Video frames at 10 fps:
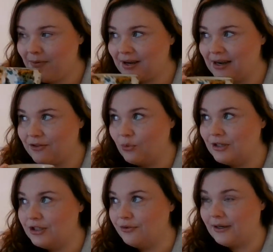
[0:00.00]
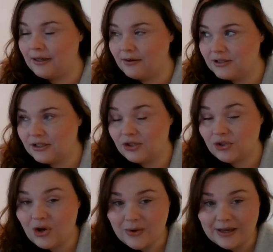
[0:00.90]
Looking out the window right now, it's
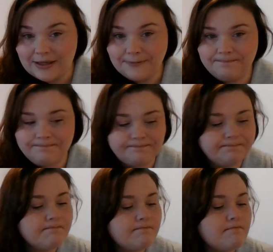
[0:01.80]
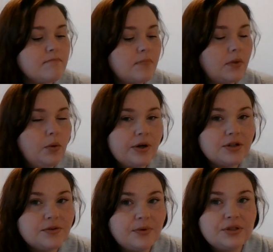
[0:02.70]
snowing. We are
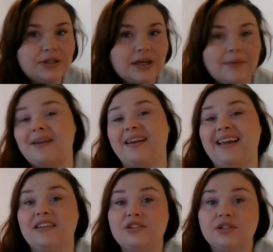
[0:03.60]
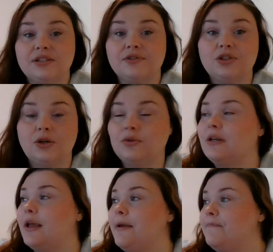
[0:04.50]
supposed to get about 8 inches of snow
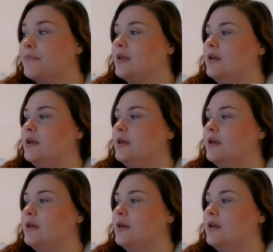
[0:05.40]
today.